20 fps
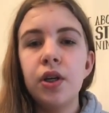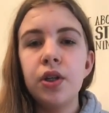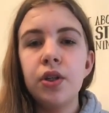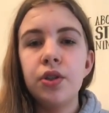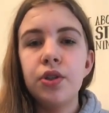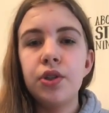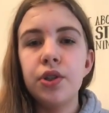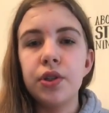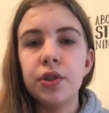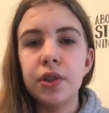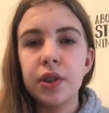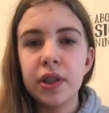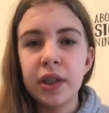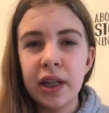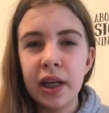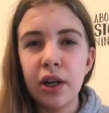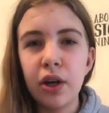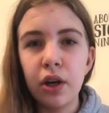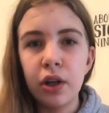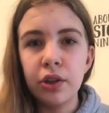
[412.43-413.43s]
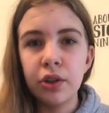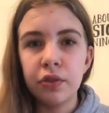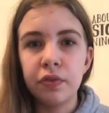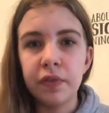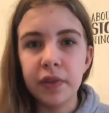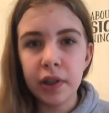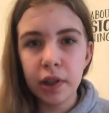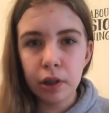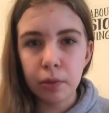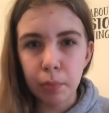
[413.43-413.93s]
just get on your
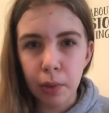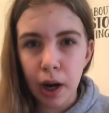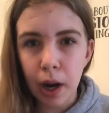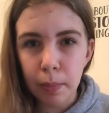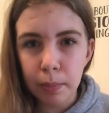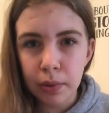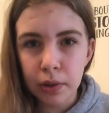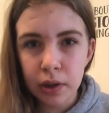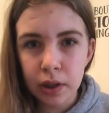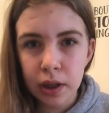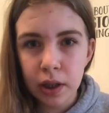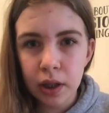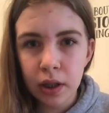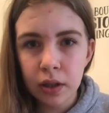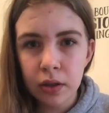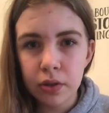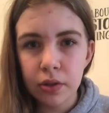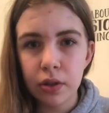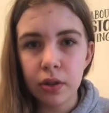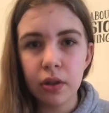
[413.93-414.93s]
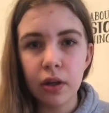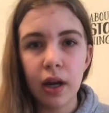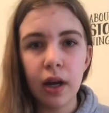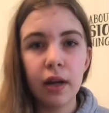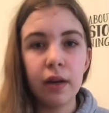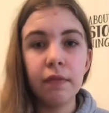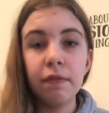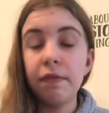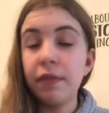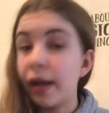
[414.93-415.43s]
finger properly, so they're
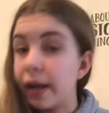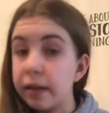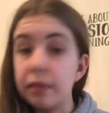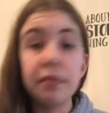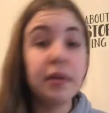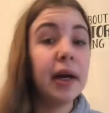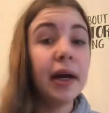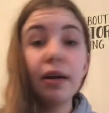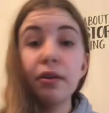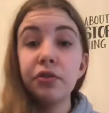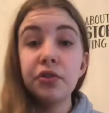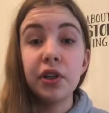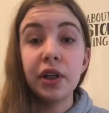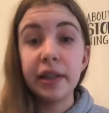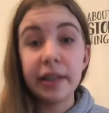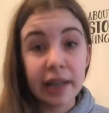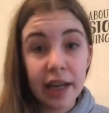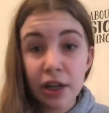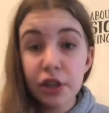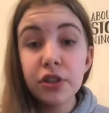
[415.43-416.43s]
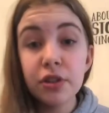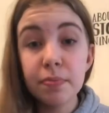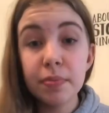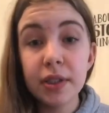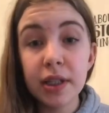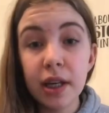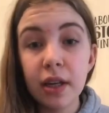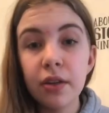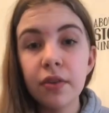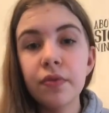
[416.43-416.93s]
not flying around trying to catch
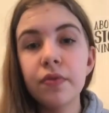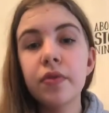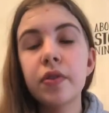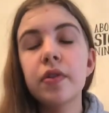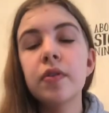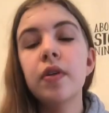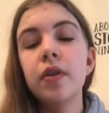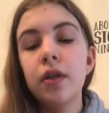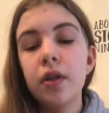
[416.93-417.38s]
themselves.